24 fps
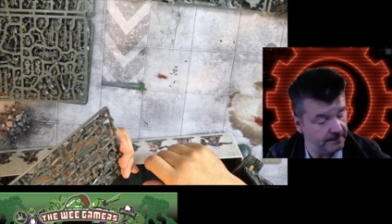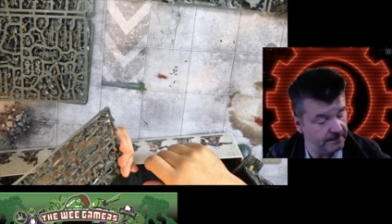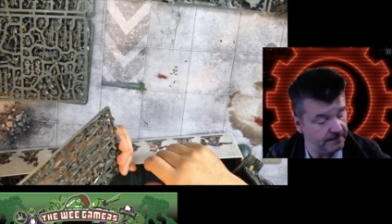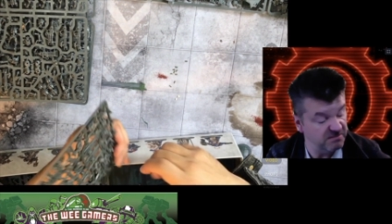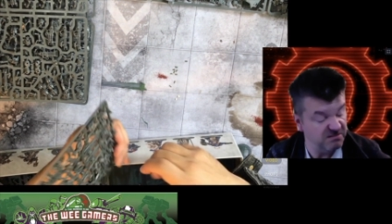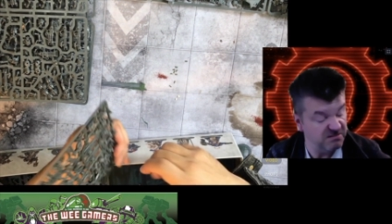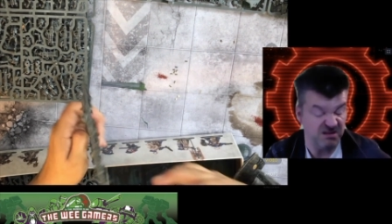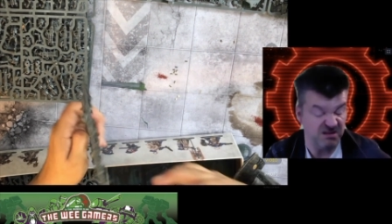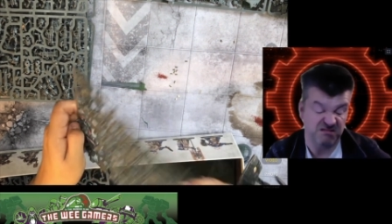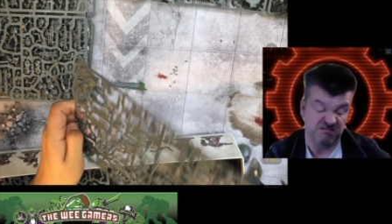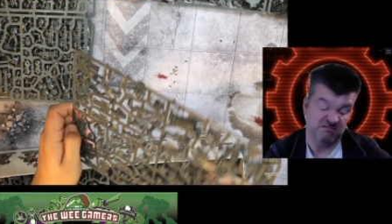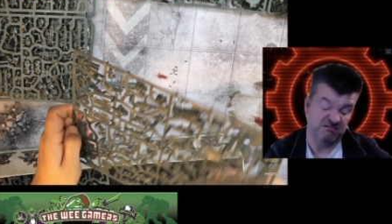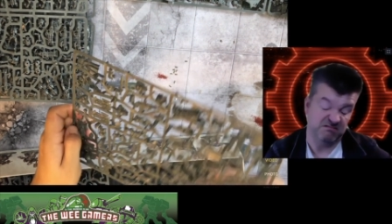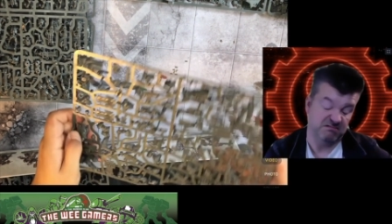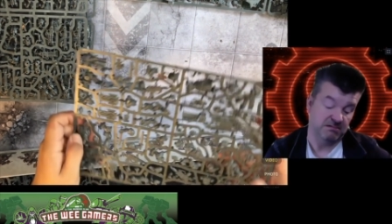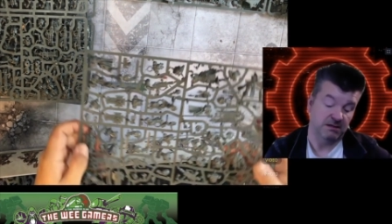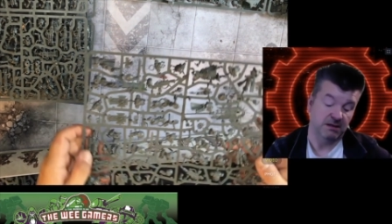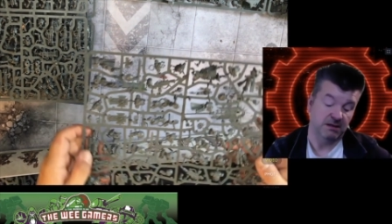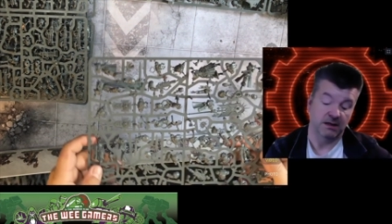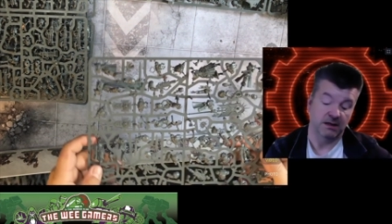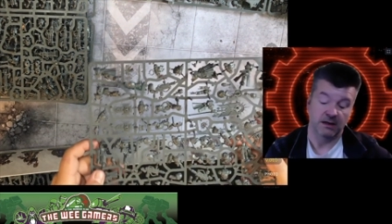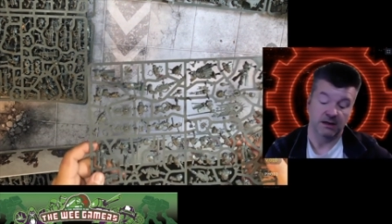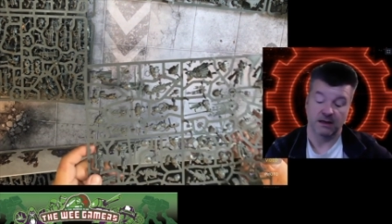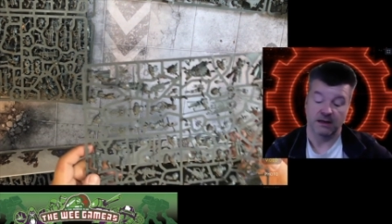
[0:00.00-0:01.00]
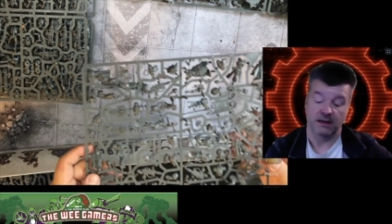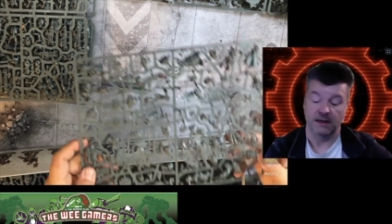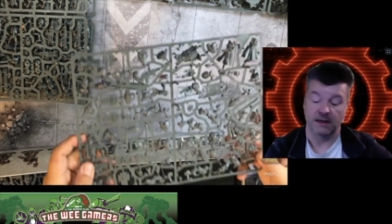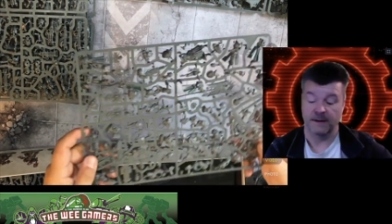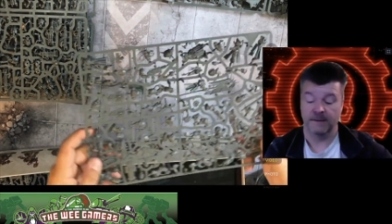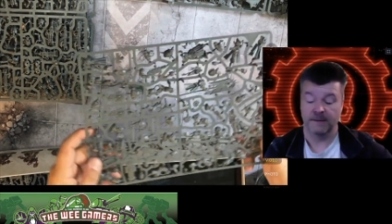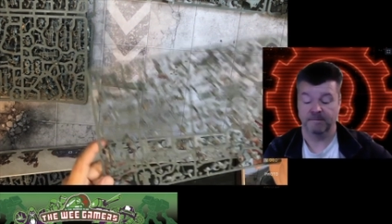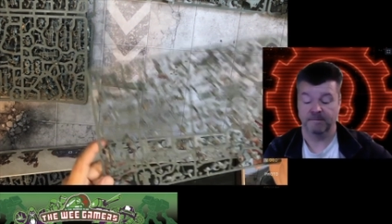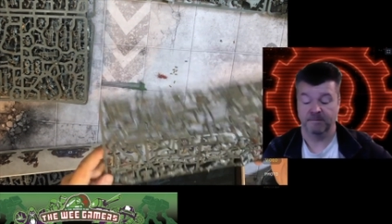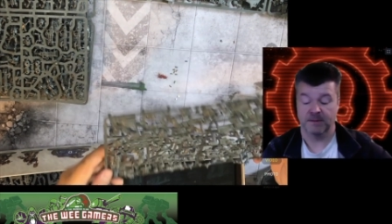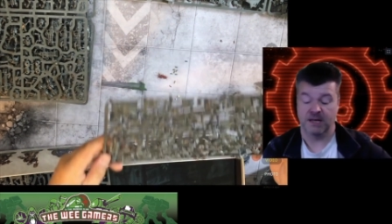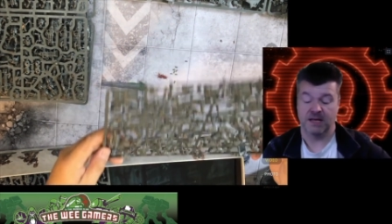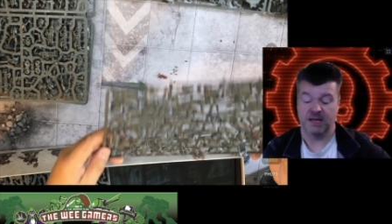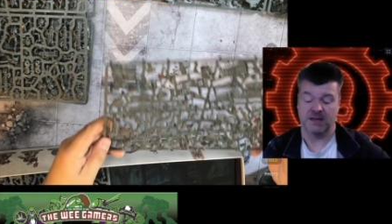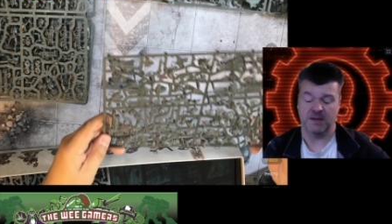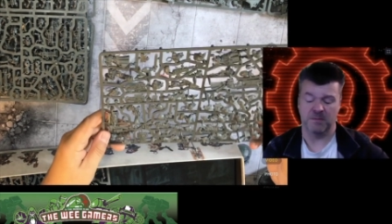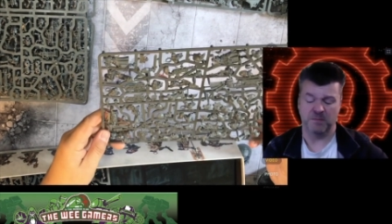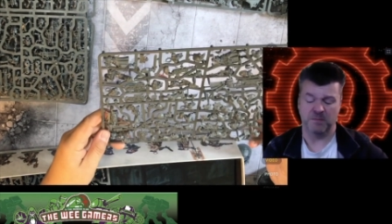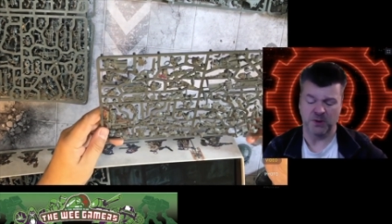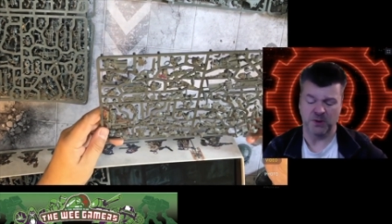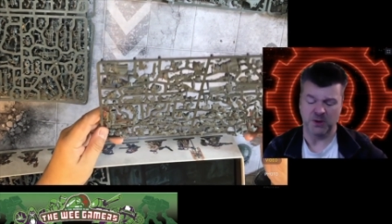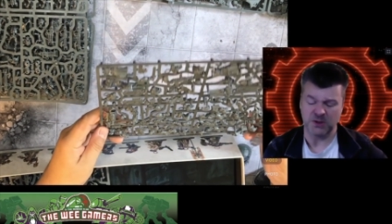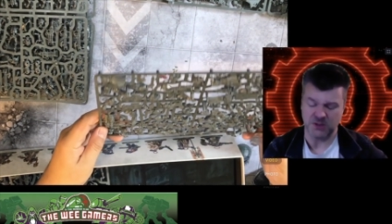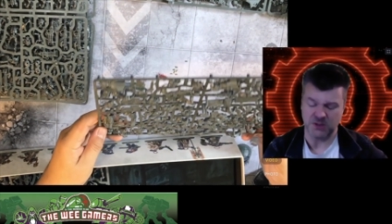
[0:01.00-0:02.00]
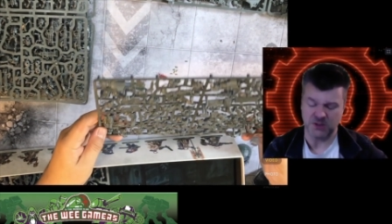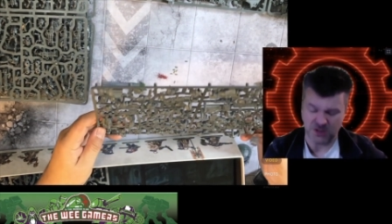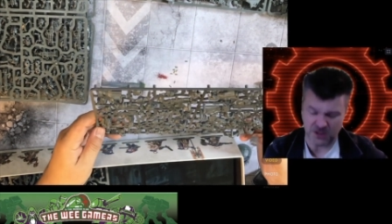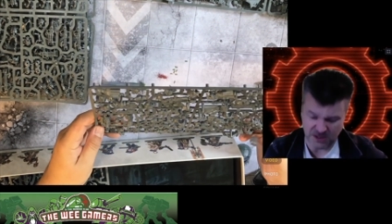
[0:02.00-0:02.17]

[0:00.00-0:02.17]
Yeah. The boots. Uh,